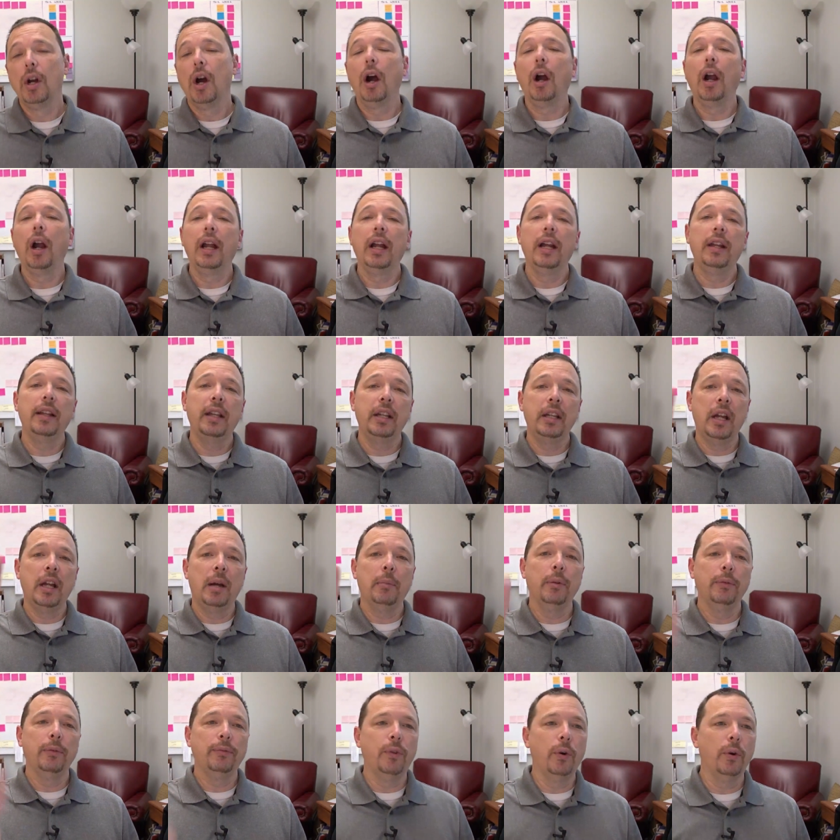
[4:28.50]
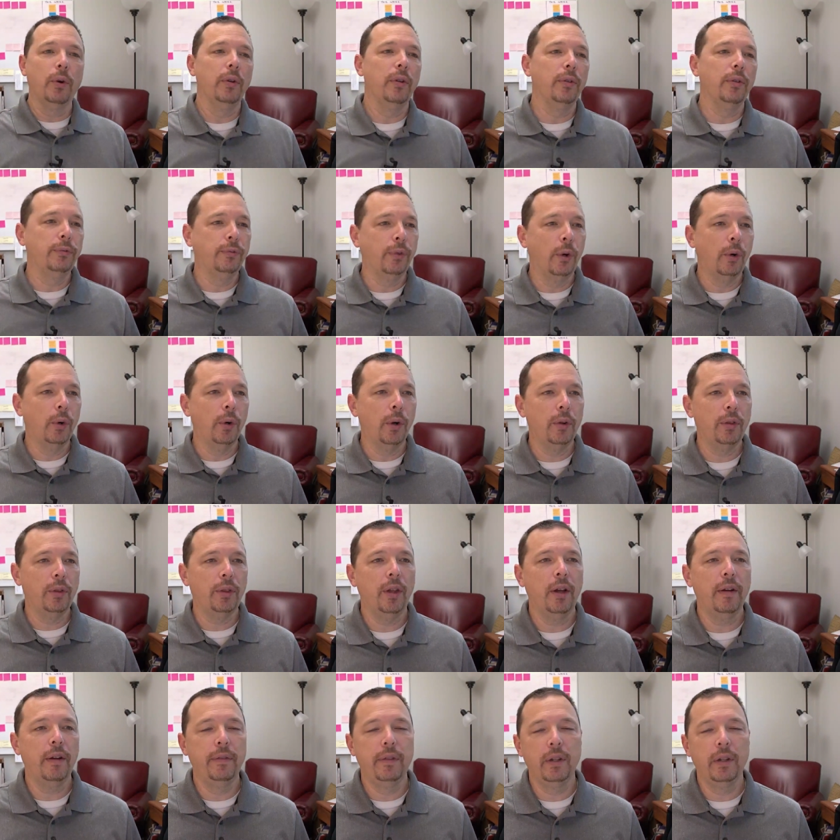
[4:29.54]
All right, and then number four, the fourth
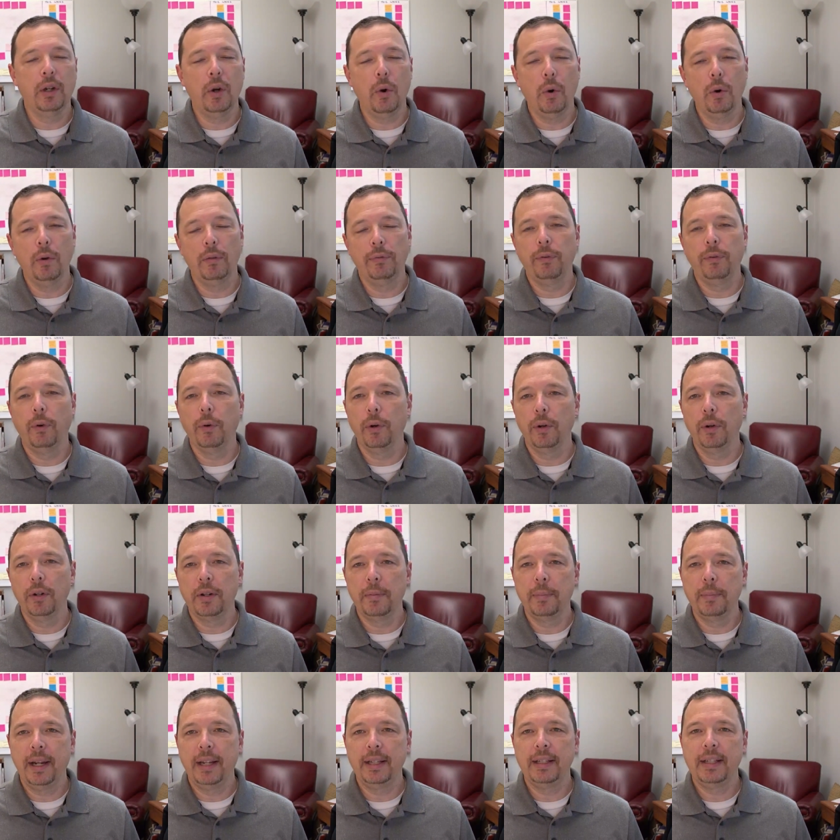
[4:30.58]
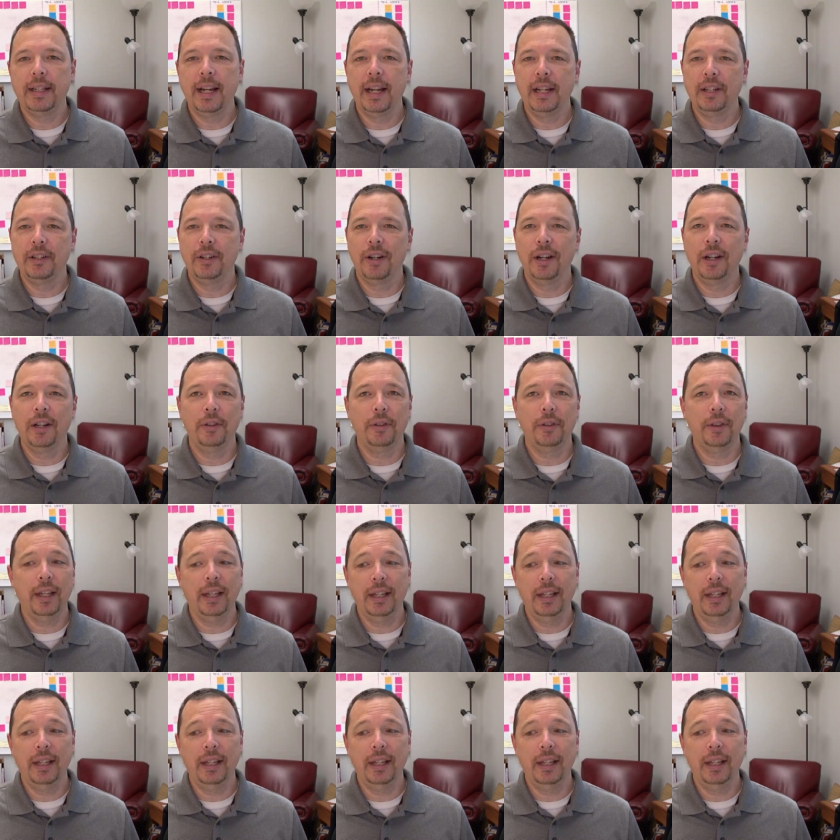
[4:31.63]
of the core four to maintain your health